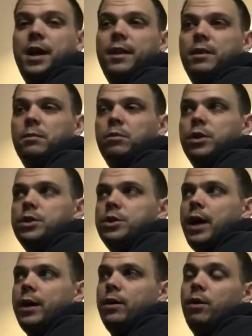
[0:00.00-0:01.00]
on them,
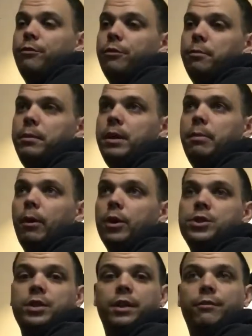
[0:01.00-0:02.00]
which I don't know. For me
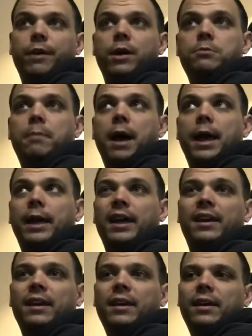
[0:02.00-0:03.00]
personally, if I was buying
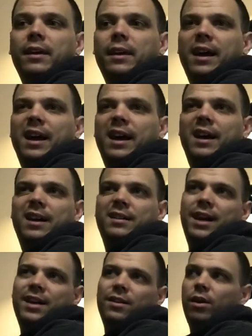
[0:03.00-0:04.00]
it,
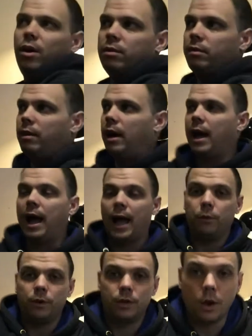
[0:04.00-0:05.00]
I don't know.
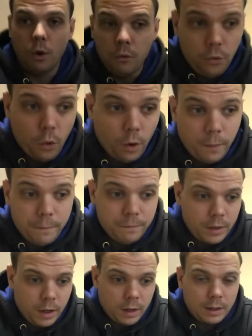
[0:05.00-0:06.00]
I would go for
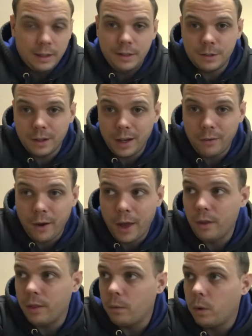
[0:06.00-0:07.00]
a clean slate
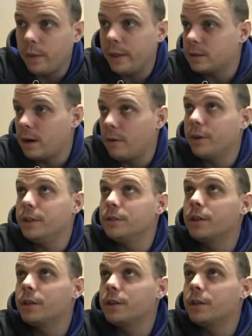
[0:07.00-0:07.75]
rather than one that's covered in